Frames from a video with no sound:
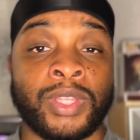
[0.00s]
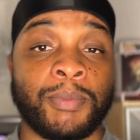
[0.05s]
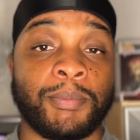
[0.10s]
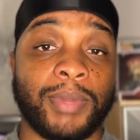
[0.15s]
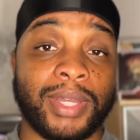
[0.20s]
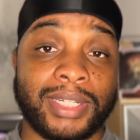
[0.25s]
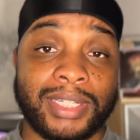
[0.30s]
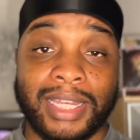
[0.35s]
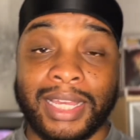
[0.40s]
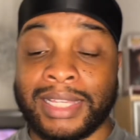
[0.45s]

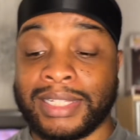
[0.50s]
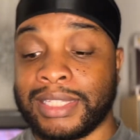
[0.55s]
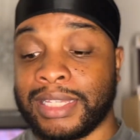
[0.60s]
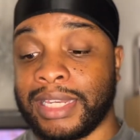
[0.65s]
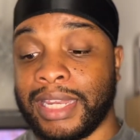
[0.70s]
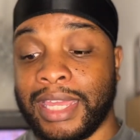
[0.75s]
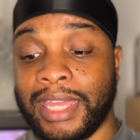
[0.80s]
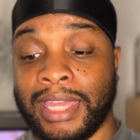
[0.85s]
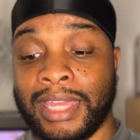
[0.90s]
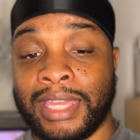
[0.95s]
but does
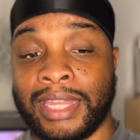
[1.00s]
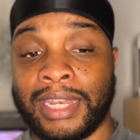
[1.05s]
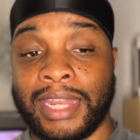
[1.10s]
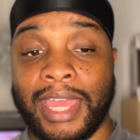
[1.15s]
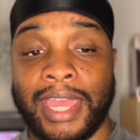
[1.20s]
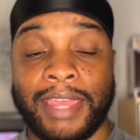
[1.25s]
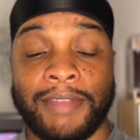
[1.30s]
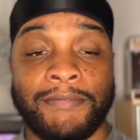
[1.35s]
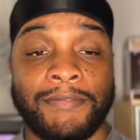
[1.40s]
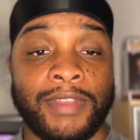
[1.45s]
it in
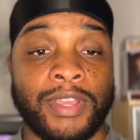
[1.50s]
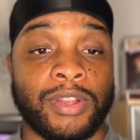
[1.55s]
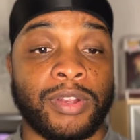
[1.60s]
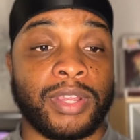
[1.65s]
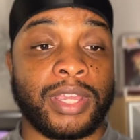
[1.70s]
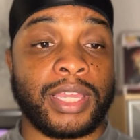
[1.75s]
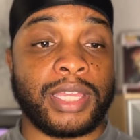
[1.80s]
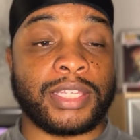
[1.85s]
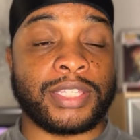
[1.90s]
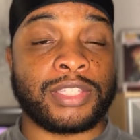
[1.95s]
a
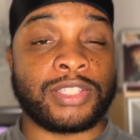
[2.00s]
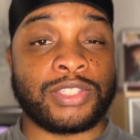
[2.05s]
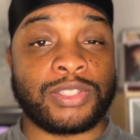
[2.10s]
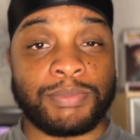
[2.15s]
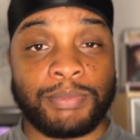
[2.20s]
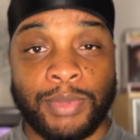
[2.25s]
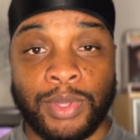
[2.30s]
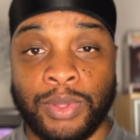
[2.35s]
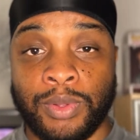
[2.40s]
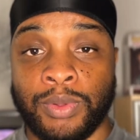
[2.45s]
very
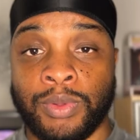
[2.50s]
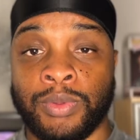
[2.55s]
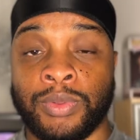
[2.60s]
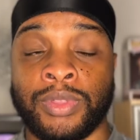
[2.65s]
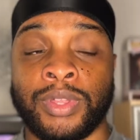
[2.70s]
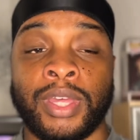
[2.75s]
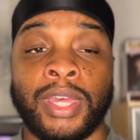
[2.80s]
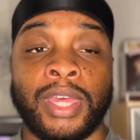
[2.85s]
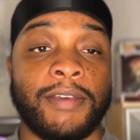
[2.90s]
smooth,